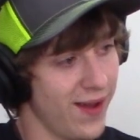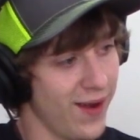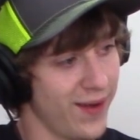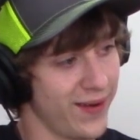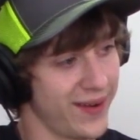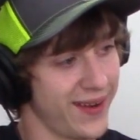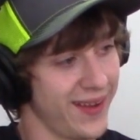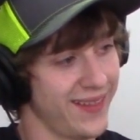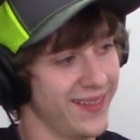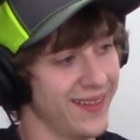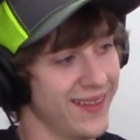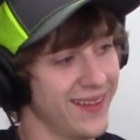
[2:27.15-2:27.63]

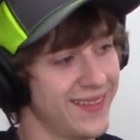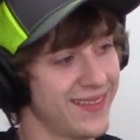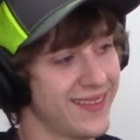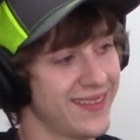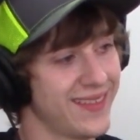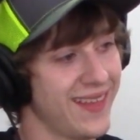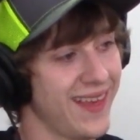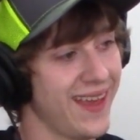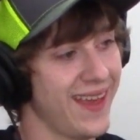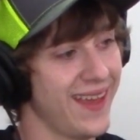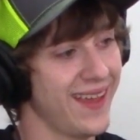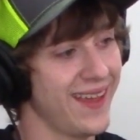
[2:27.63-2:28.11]
Okay, let's
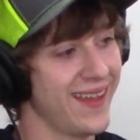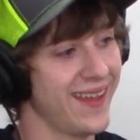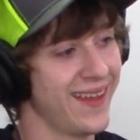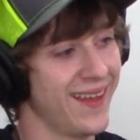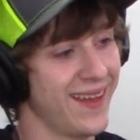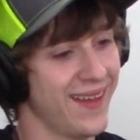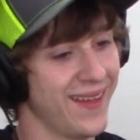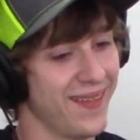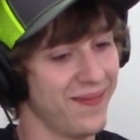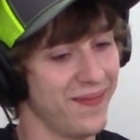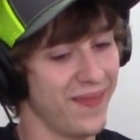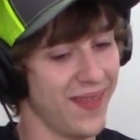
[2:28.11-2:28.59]
say
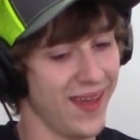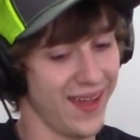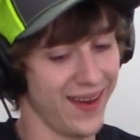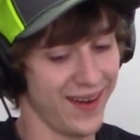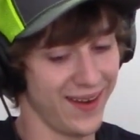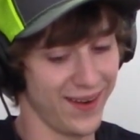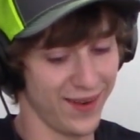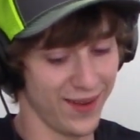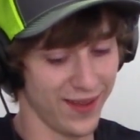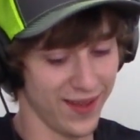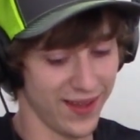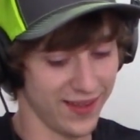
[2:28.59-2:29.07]

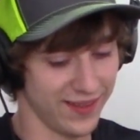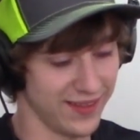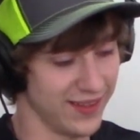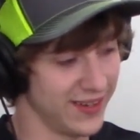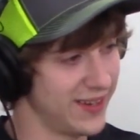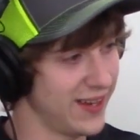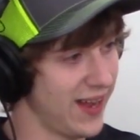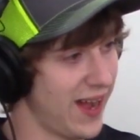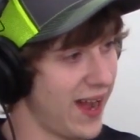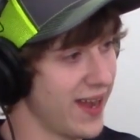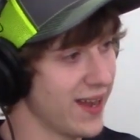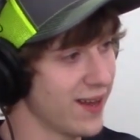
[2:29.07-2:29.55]
that it's a
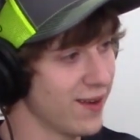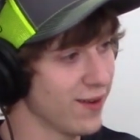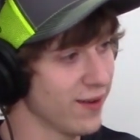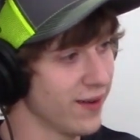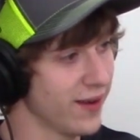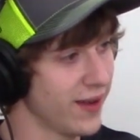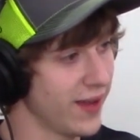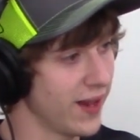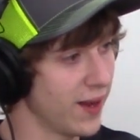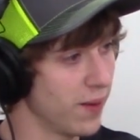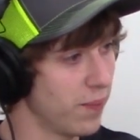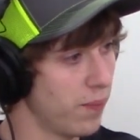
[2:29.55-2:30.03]

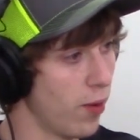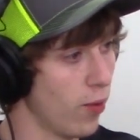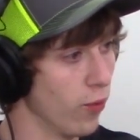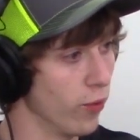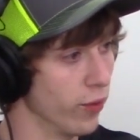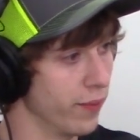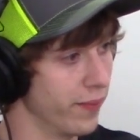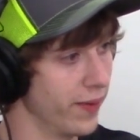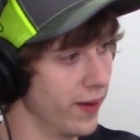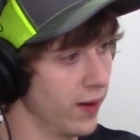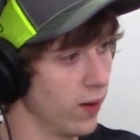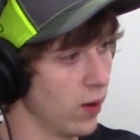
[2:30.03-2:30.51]
tiger and a
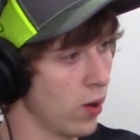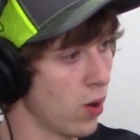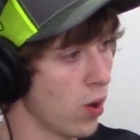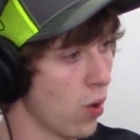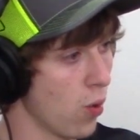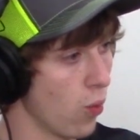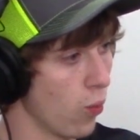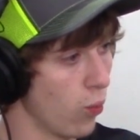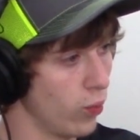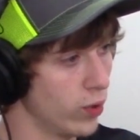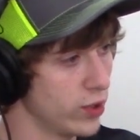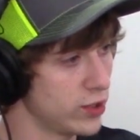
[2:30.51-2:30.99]
polar bear.
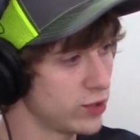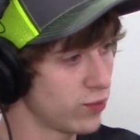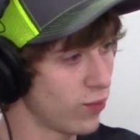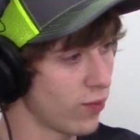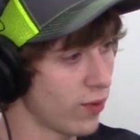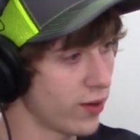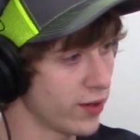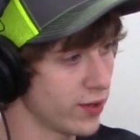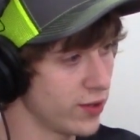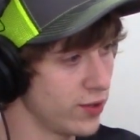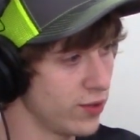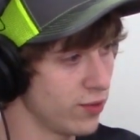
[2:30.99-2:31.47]
Which
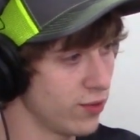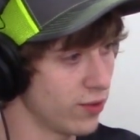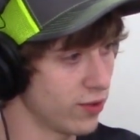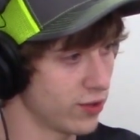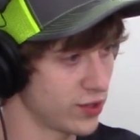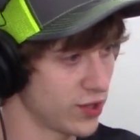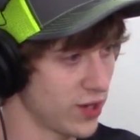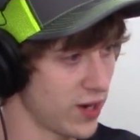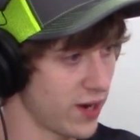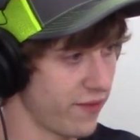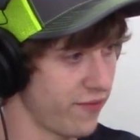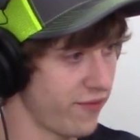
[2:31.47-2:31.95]
one are you going
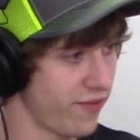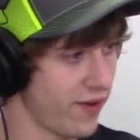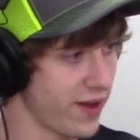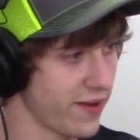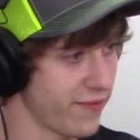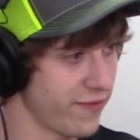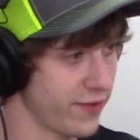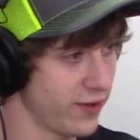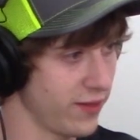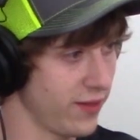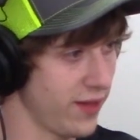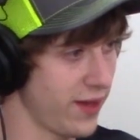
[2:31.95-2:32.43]
to try to
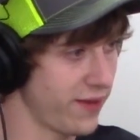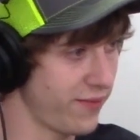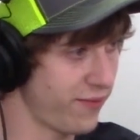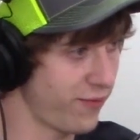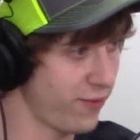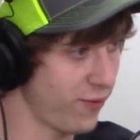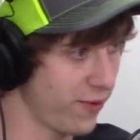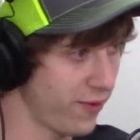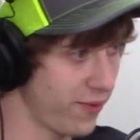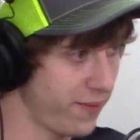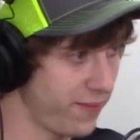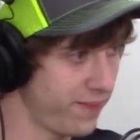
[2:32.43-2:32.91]
fight for your life
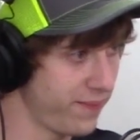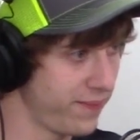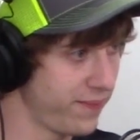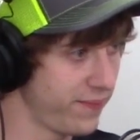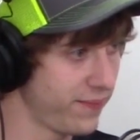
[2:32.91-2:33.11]
for?